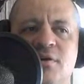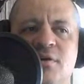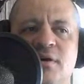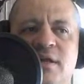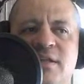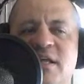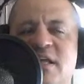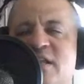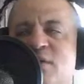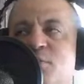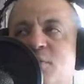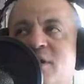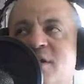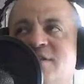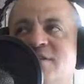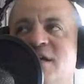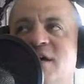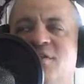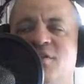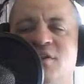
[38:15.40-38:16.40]
I thought they were the
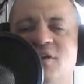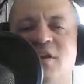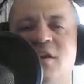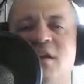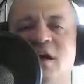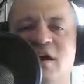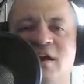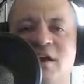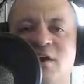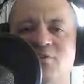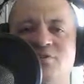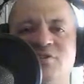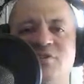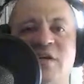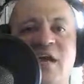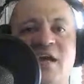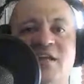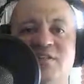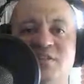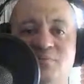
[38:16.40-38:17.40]
death of the Knockouts
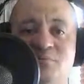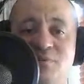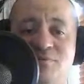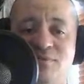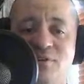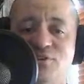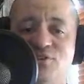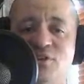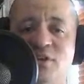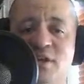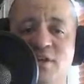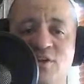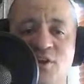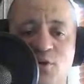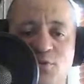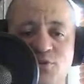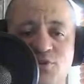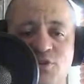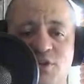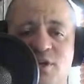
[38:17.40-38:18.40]
tag team division. Like,
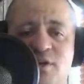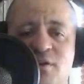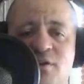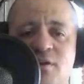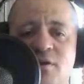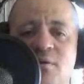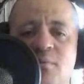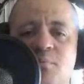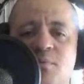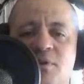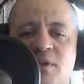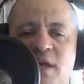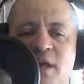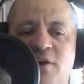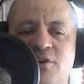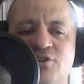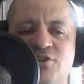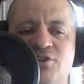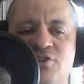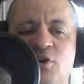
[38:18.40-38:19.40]
no shit. But they
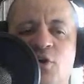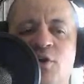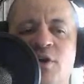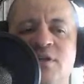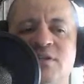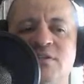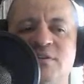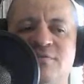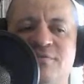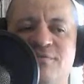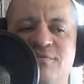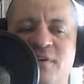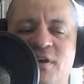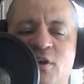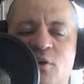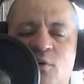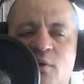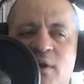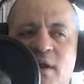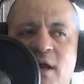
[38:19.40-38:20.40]
are starting to
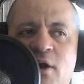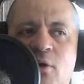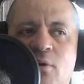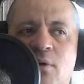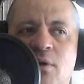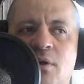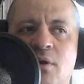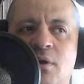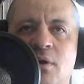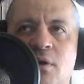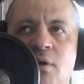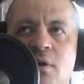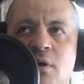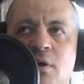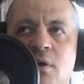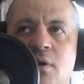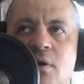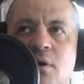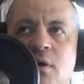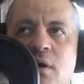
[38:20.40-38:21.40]
figure it out
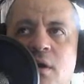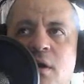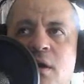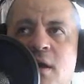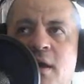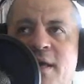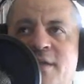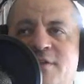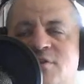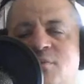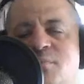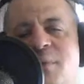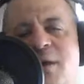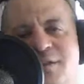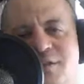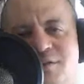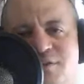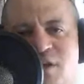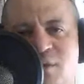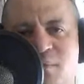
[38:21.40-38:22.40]
and to make
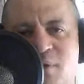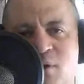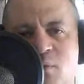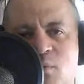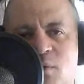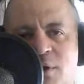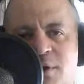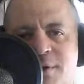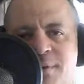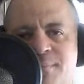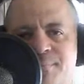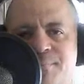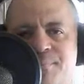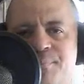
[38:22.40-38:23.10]
this gimmick work.